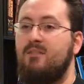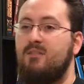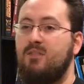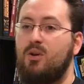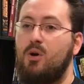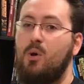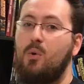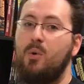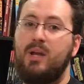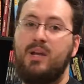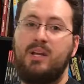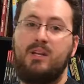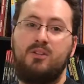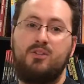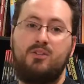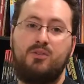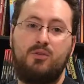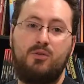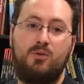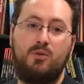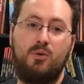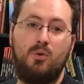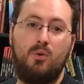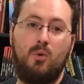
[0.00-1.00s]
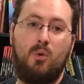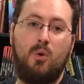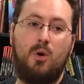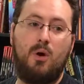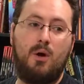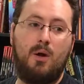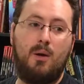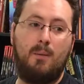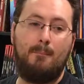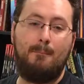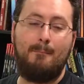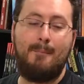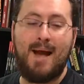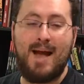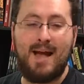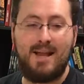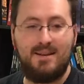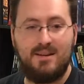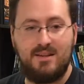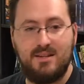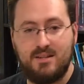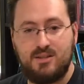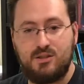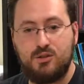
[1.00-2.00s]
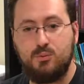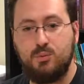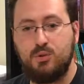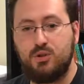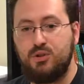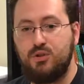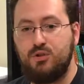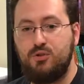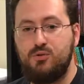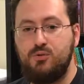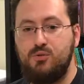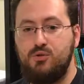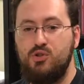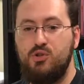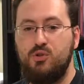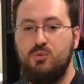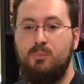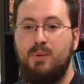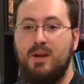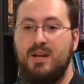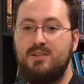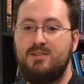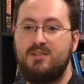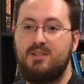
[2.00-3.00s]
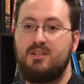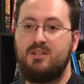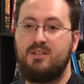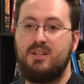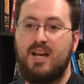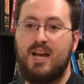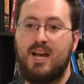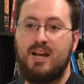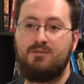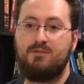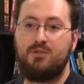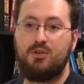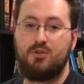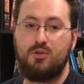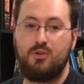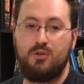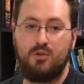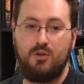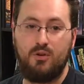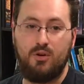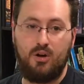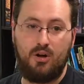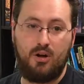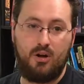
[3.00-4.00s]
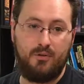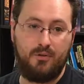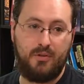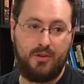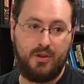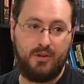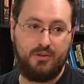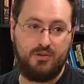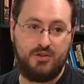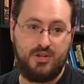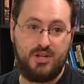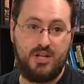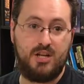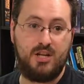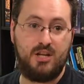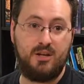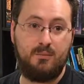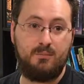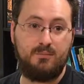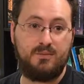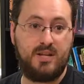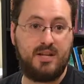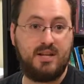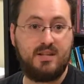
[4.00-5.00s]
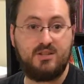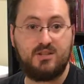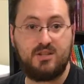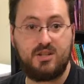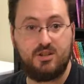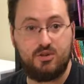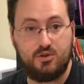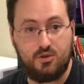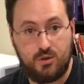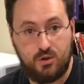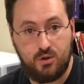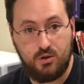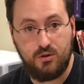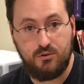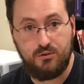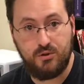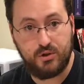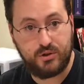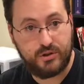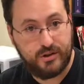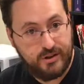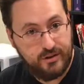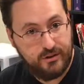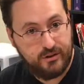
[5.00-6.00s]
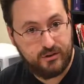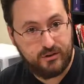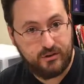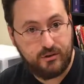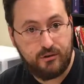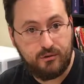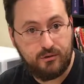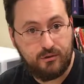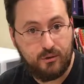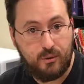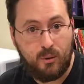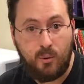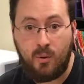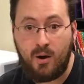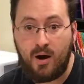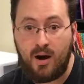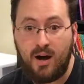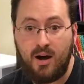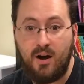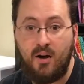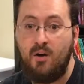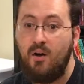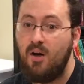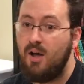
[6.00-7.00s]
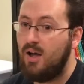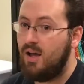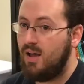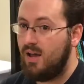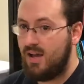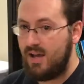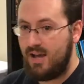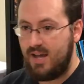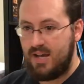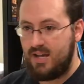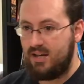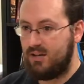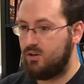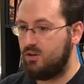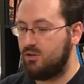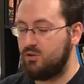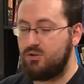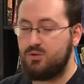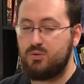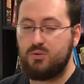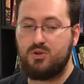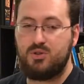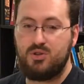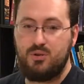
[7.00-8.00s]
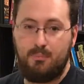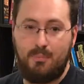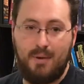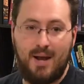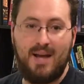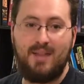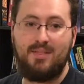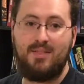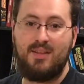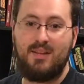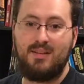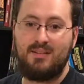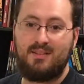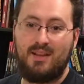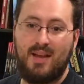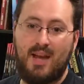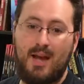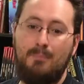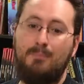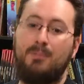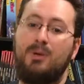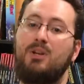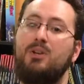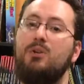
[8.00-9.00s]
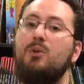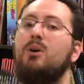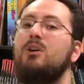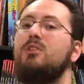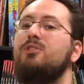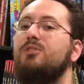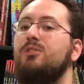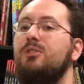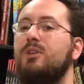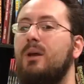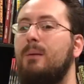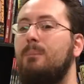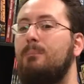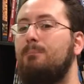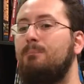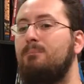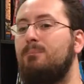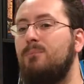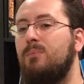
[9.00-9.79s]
going into madness, where you basically have to turn, the GM takes control of your character for a while and all sorts of bad things happen. You also get